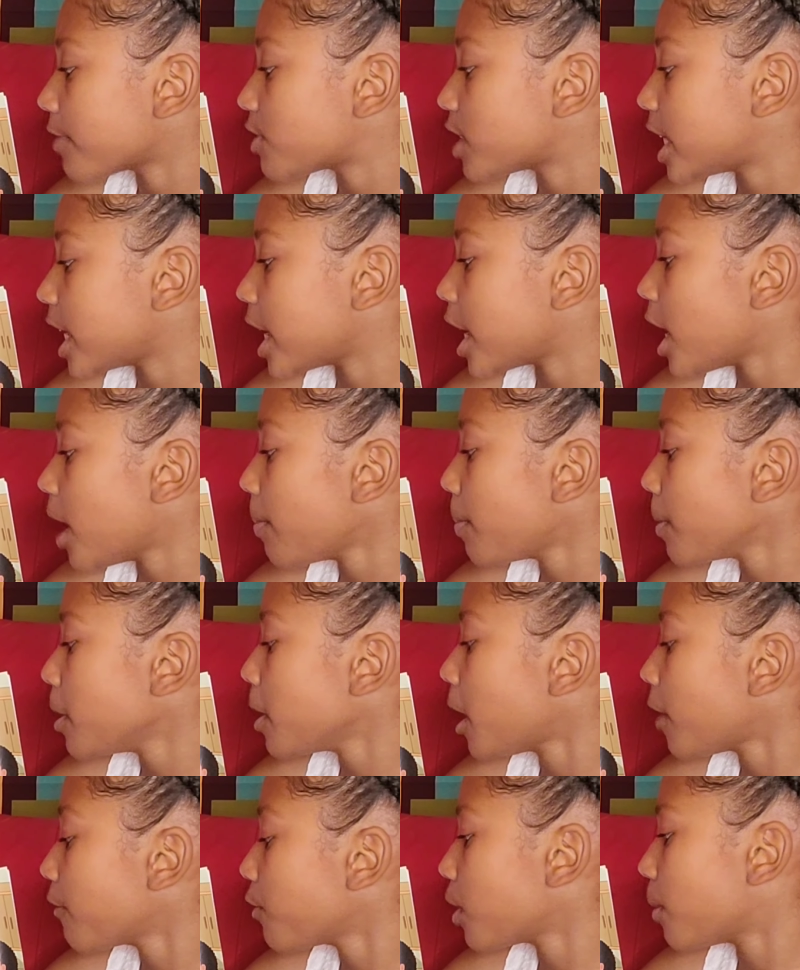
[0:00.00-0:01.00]
have to get up and
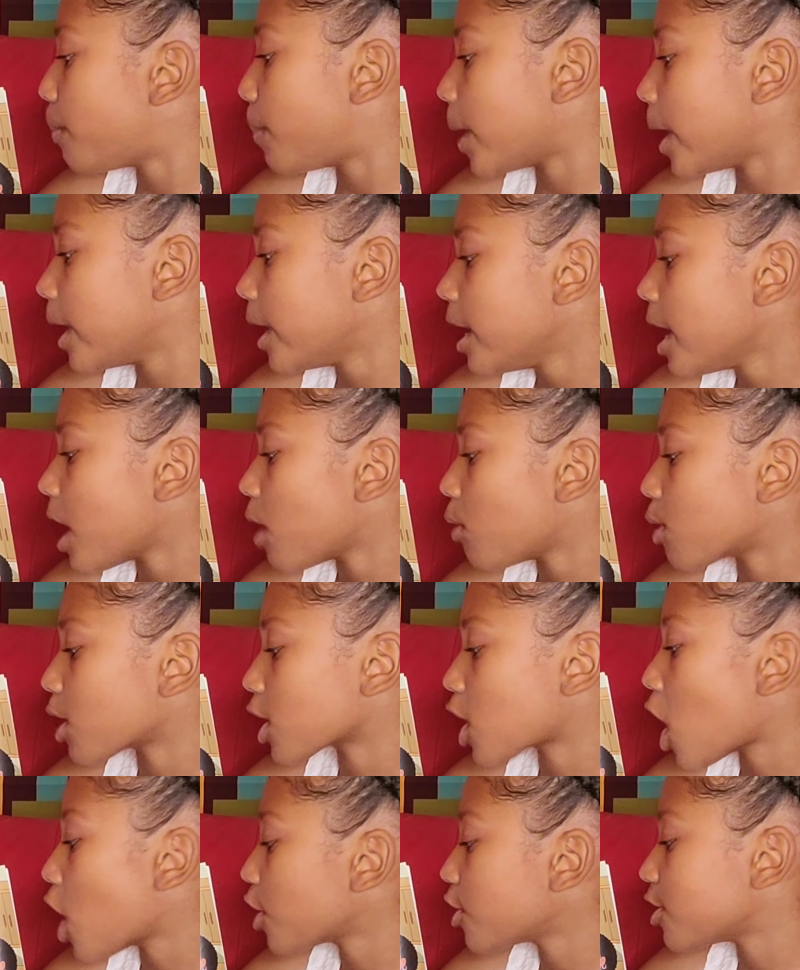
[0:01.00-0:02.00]
off your butt and
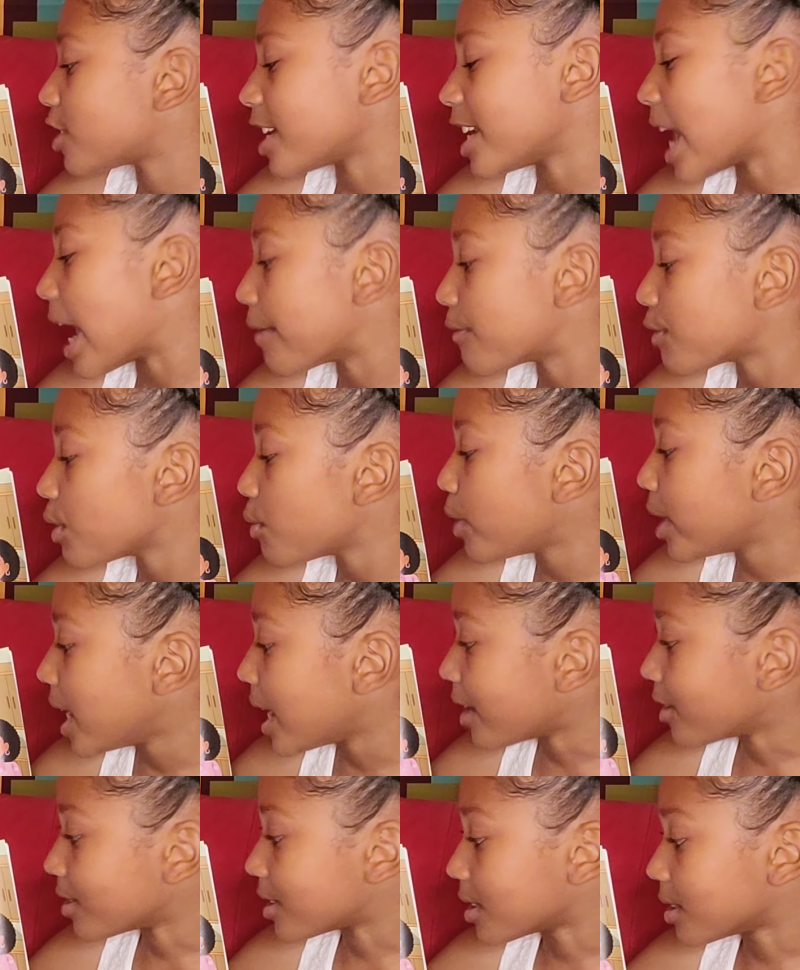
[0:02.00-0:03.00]
work harder than everyone
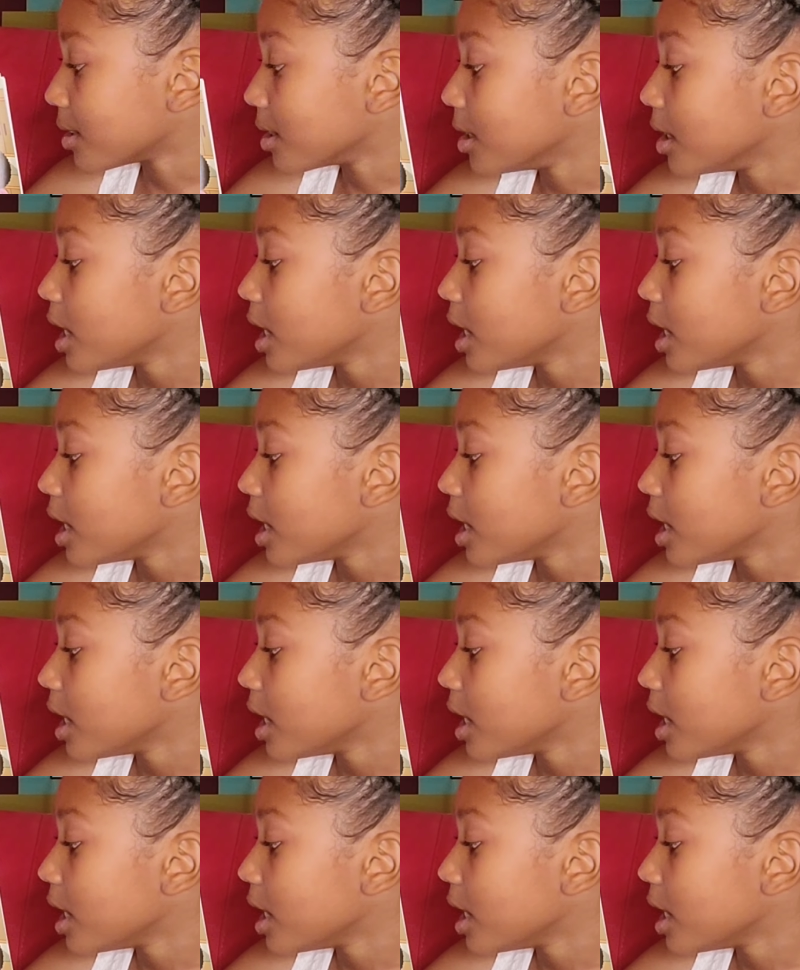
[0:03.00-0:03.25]
else.